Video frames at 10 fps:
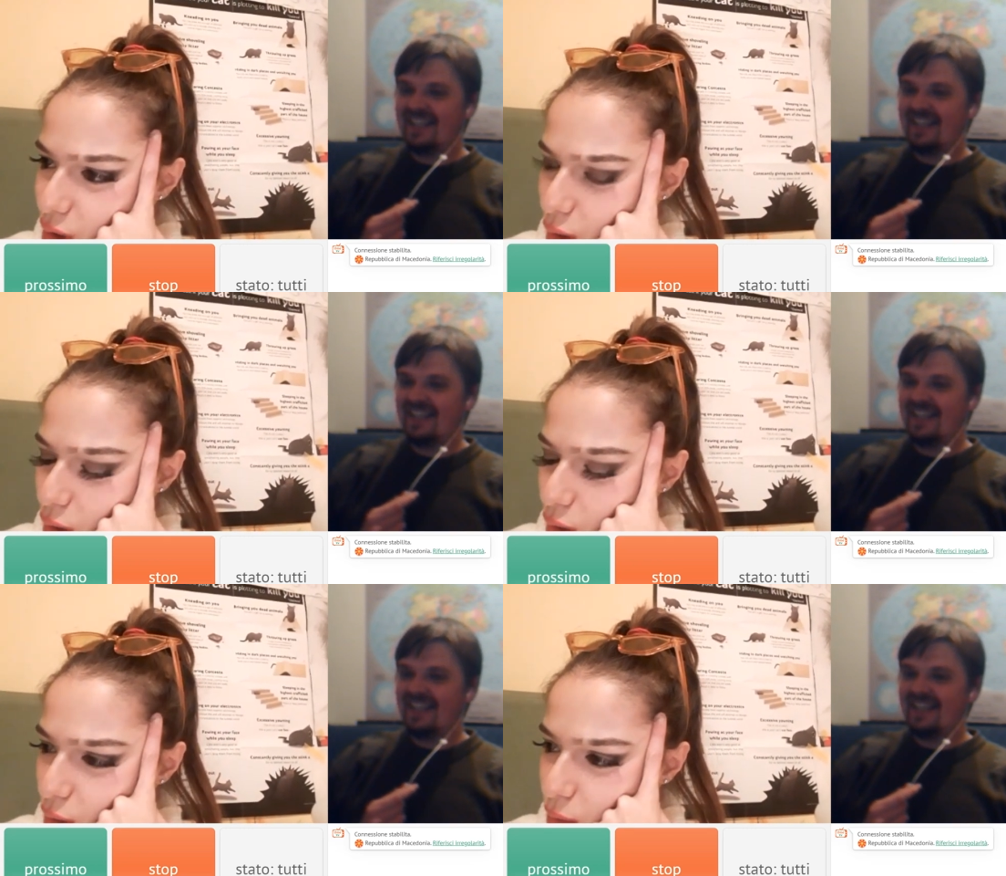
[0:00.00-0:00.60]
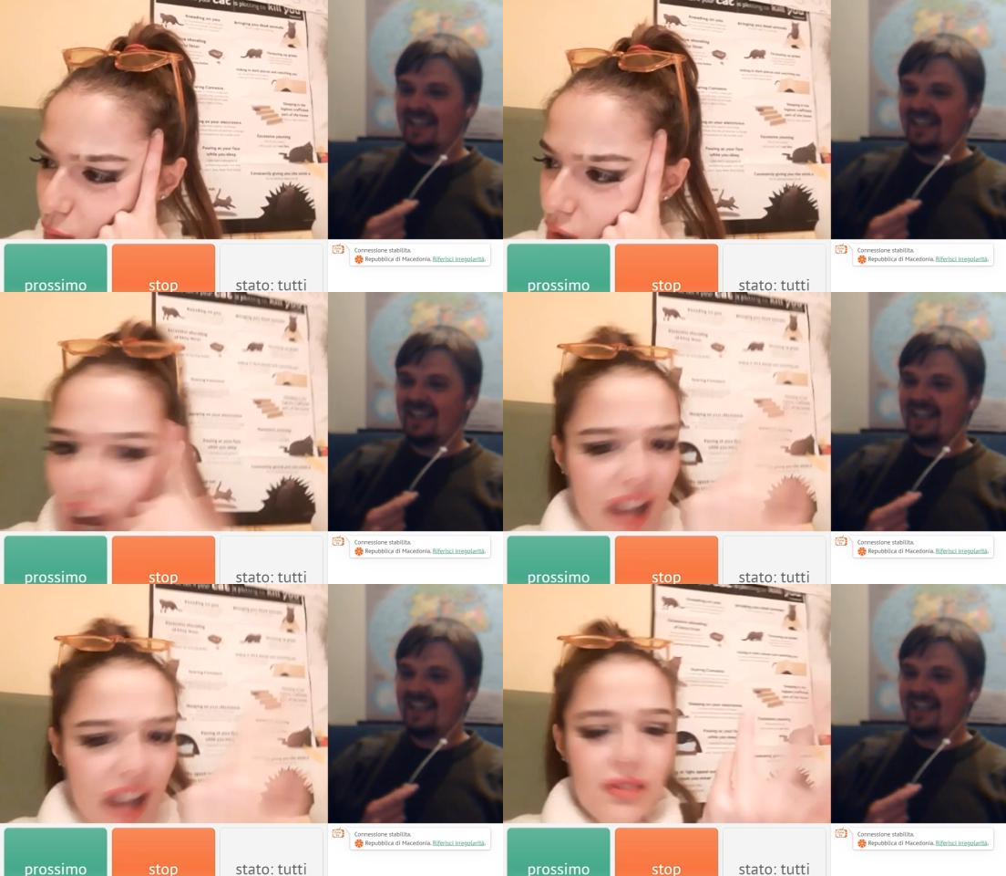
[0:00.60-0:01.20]
Speaker 1: Uh, I
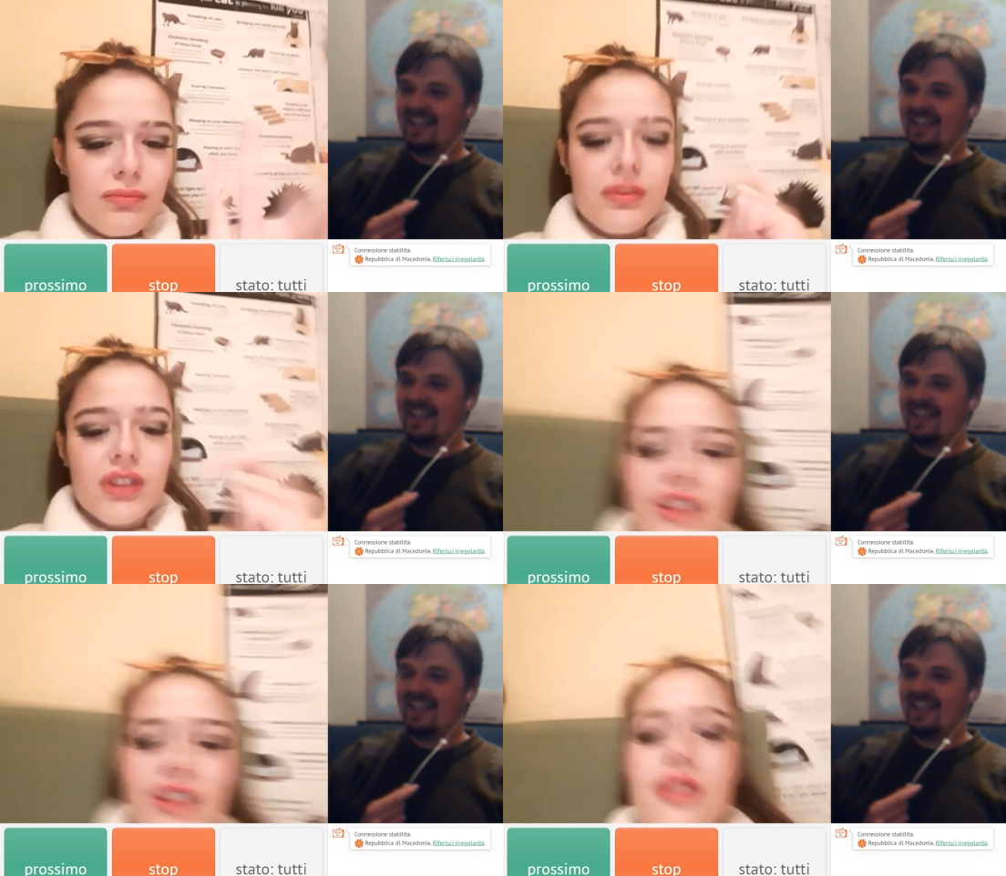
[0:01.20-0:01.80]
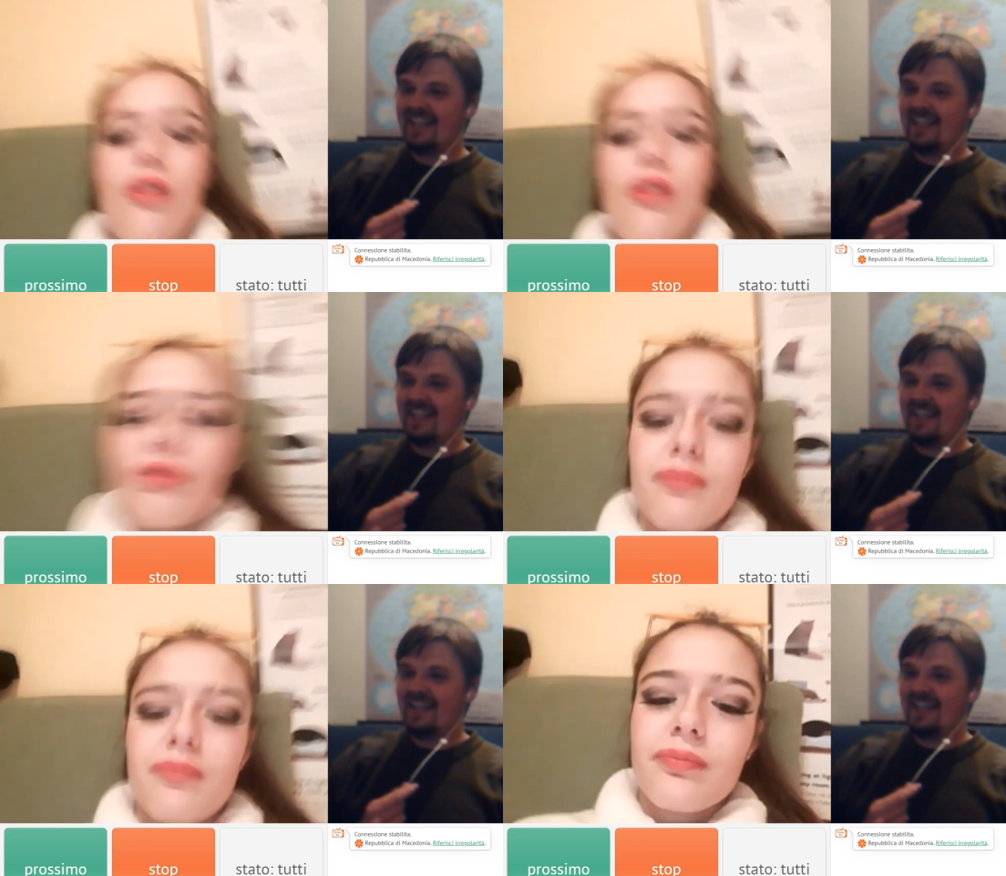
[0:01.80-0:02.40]
yeah, that's all.
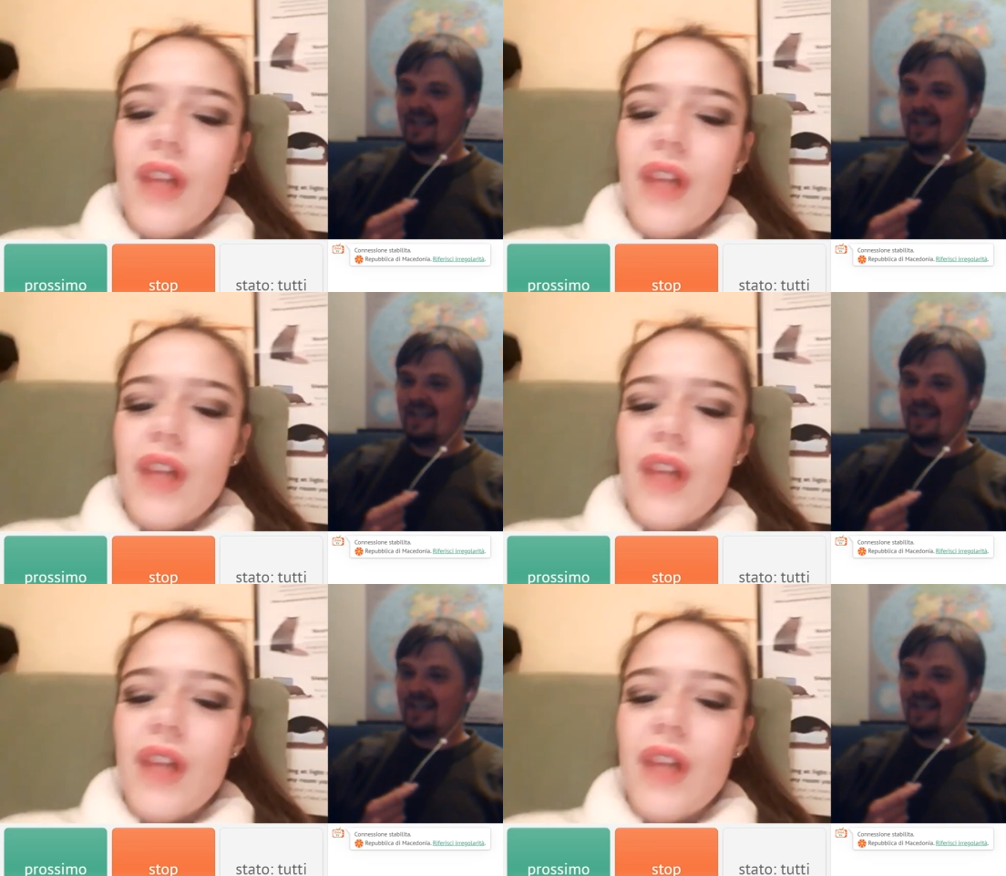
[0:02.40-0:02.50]
I